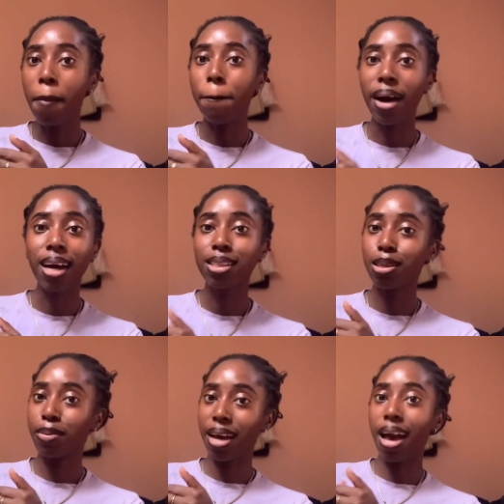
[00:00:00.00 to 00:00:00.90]
back to
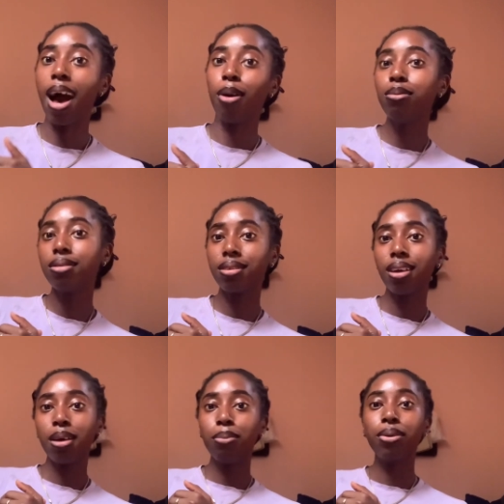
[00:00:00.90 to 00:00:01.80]
my house
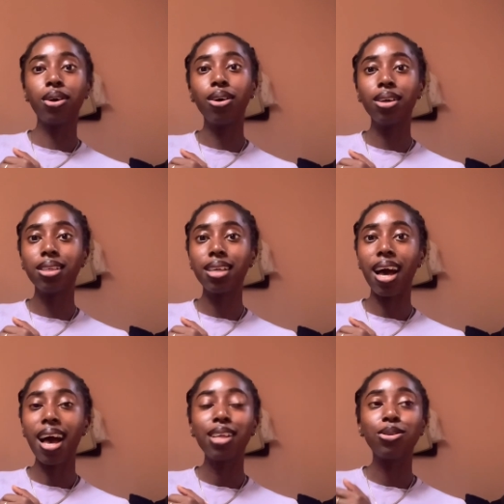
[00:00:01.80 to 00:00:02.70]
because I
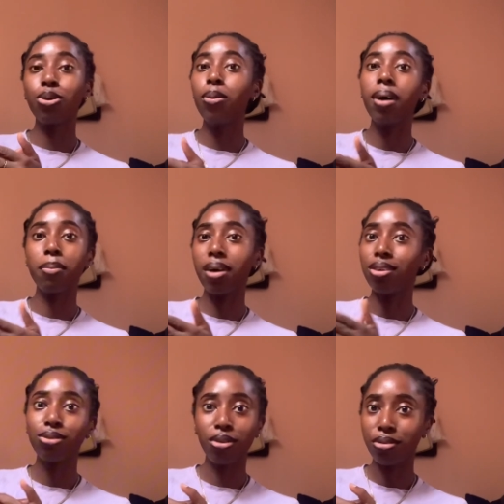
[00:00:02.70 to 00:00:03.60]
had to go pack my
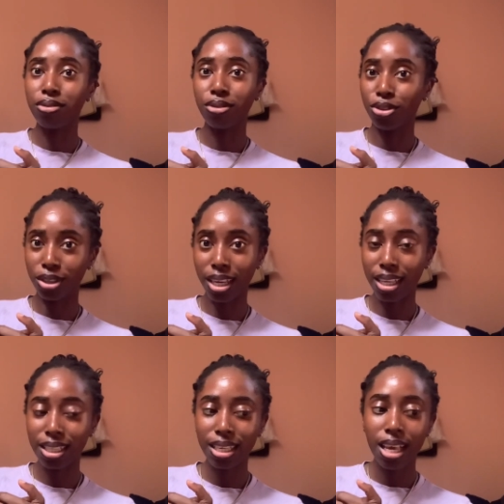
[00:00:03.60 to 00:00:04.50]
stuff. You get.